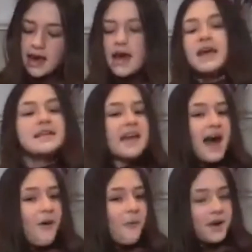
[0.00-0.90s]

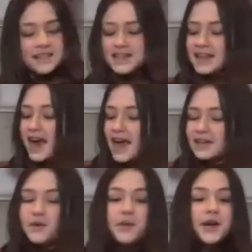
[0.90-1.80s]
Now, once
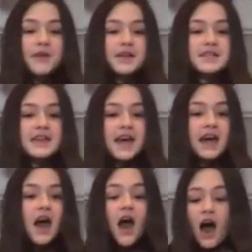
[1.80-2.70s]
again, we are going to
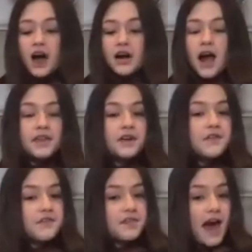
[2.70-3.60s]
take our other
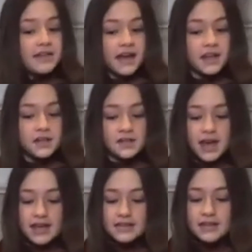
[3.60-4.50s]
flat lanyard
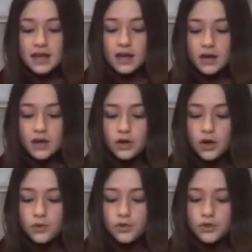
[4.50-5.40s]
lace,
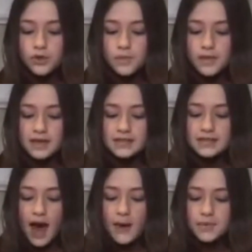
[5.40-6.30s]
go through the beads
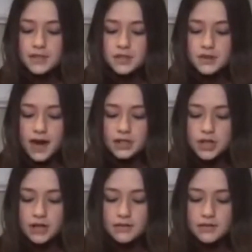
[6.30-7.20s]
the opposite direction,